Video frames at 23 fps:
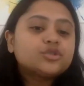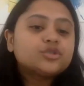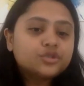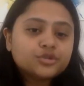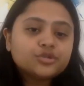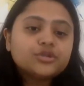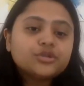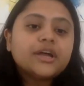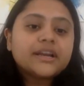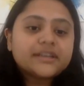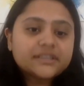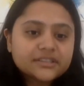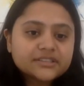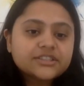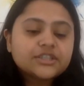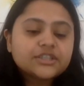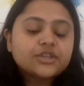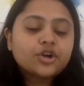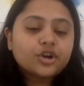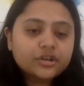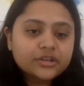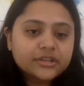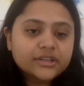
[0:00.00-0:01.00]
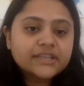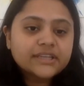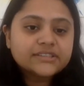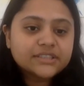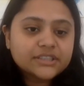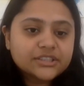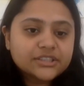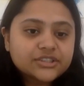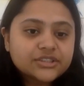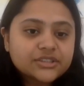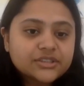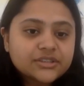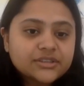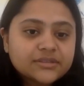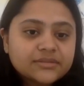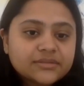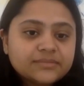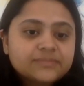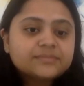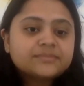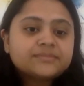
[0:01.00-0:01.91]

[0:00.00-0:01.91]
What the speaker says: how do you do that as an organization?